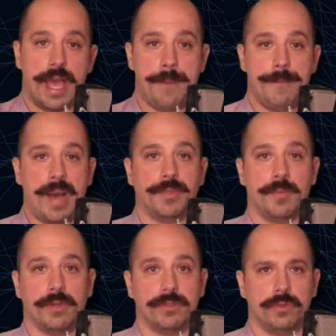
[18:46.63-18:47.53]
and map
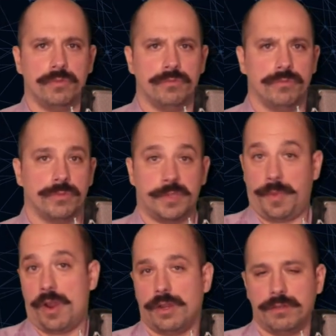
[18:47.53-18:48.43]
them onto
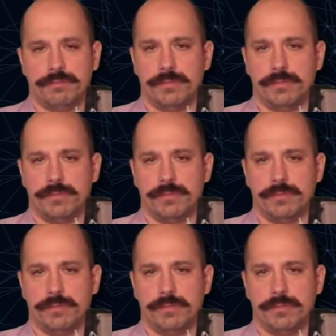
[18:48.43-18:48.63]
Spark